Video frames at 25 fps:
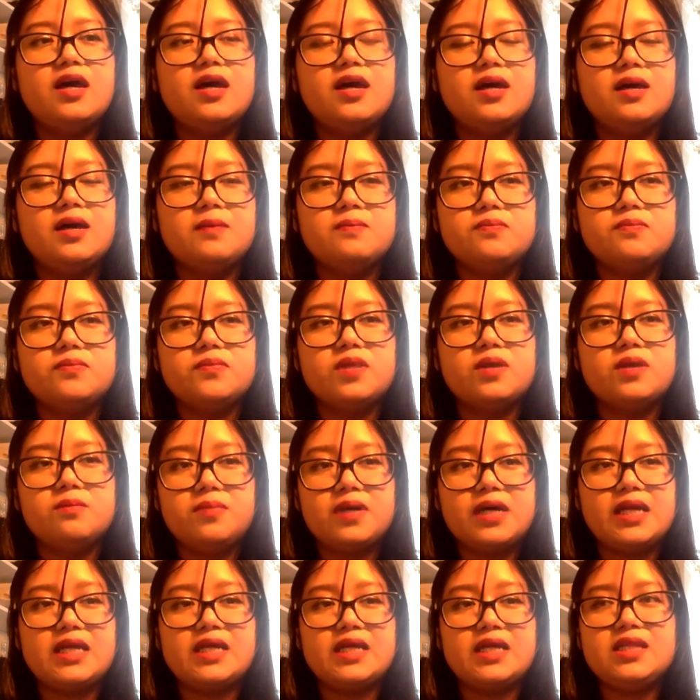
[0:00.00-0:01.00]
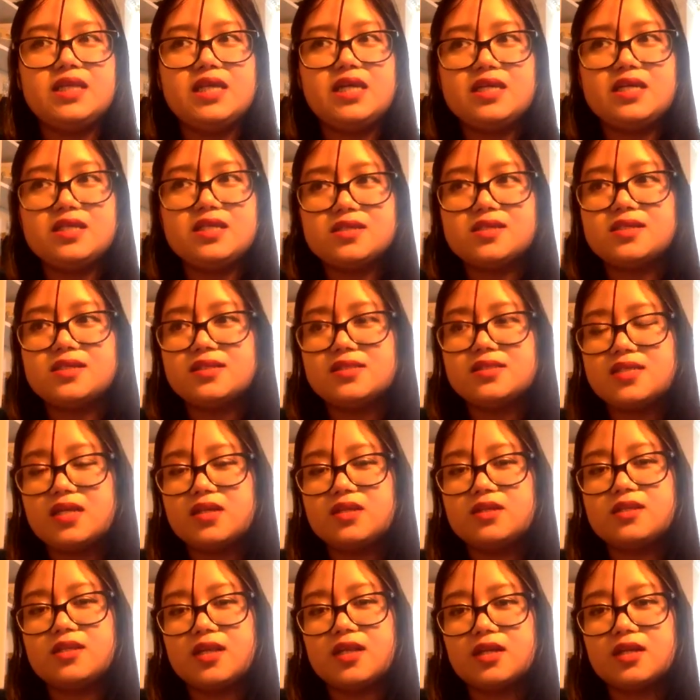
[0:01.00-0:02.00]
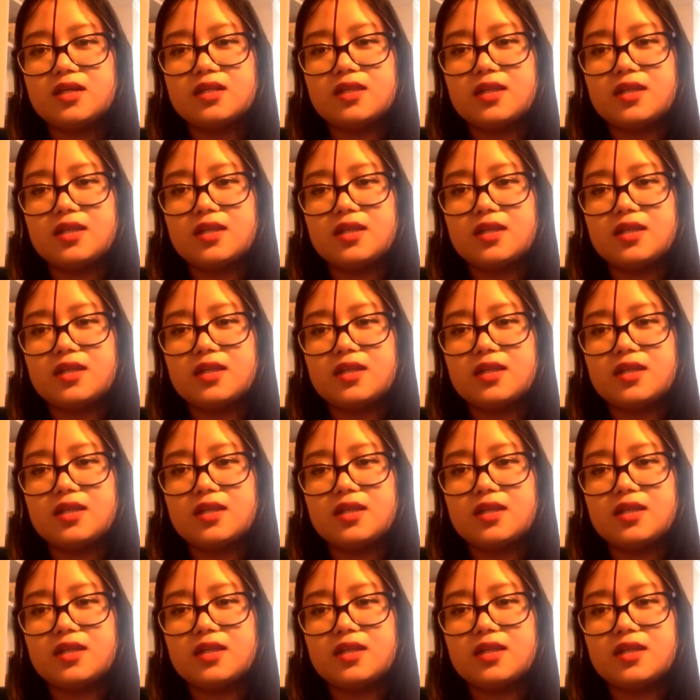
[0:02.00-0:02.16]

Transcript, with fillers: Um, but in the end, it said that,